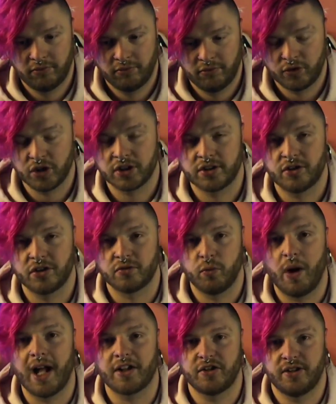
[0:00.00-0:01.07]
Just
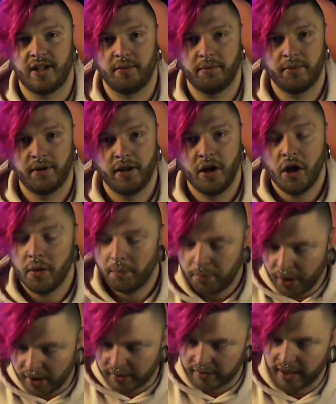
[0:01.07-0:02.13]
watch them.
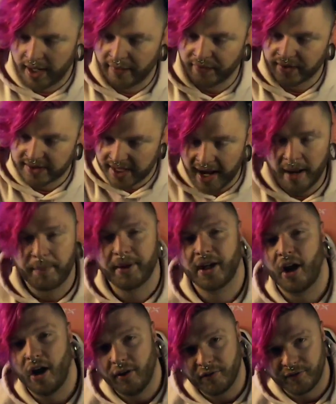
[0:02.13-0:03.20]
But on the topic
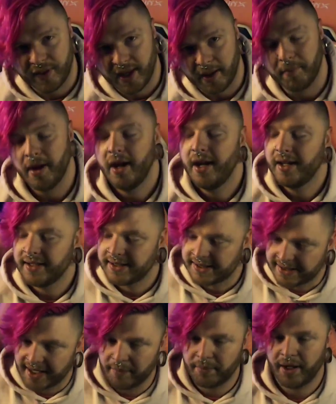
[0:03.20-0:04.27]
of them,
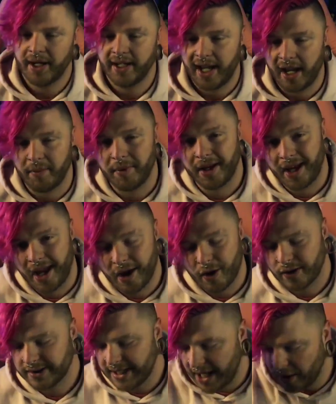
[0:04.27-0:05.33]
Senpai Gaming,
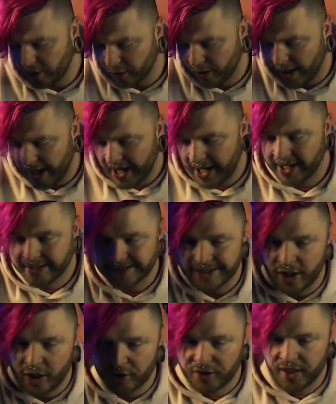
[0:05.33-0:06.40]
Harris Heller has
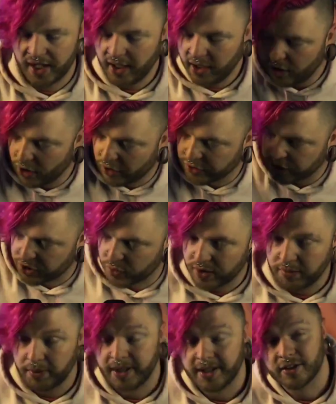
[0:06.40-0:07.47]
a thing called Stream
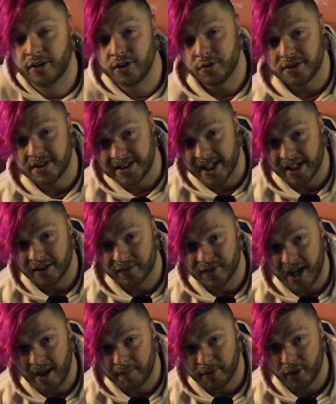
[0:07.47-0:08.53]
Beats. Are you sick of
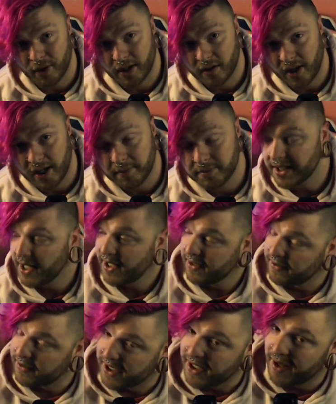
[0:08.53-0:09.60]
copyright claims,
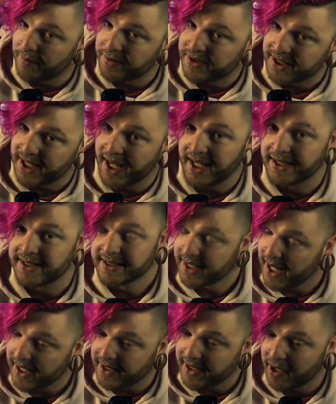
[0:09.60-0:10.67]
DMCAs, and
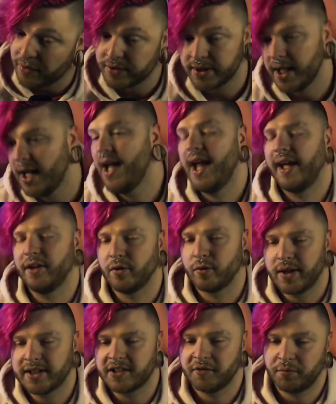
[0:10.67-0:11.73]
takedowns, and the
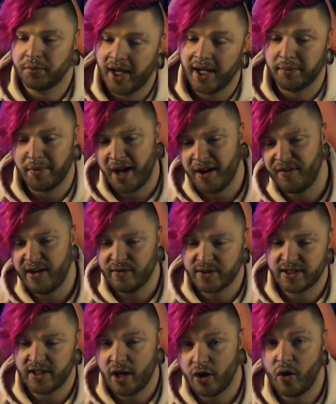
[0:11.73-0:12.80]
risk of playing my favorite
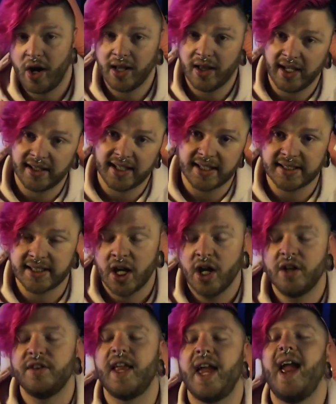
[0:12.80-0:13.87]
song? Oh, I like this.
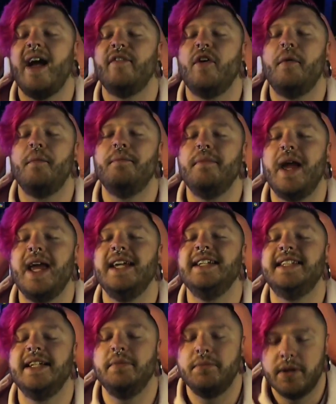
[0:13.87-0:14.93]
They have
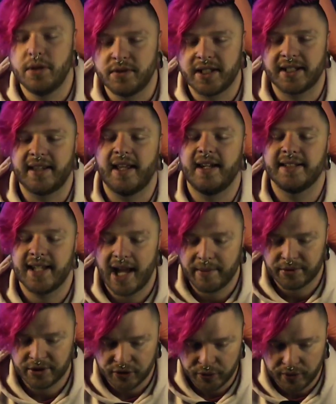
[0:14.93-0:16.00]
amazing music that is
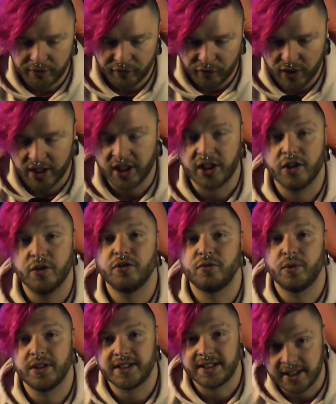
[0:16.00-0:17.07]
absolutely free to use
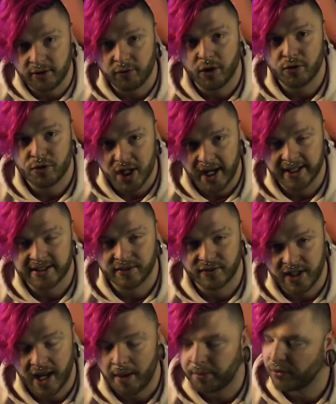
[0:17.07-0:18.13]
with 0 chance of
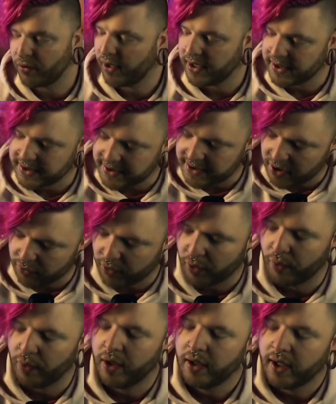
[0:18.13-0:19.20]
copyright and
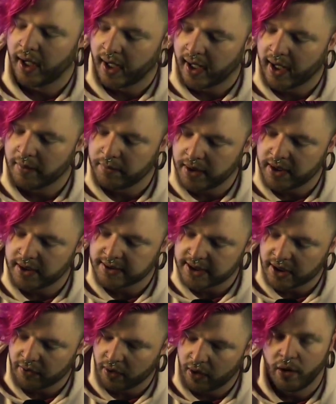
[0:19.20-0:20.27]
0, and I mean
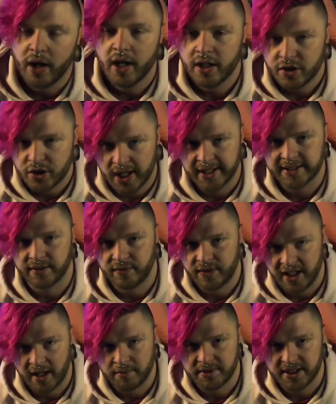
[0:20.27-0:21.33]
0, chance of
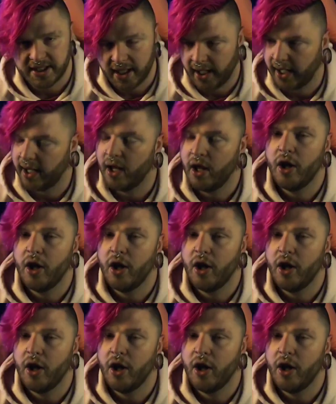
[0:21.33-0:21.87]
DMCA.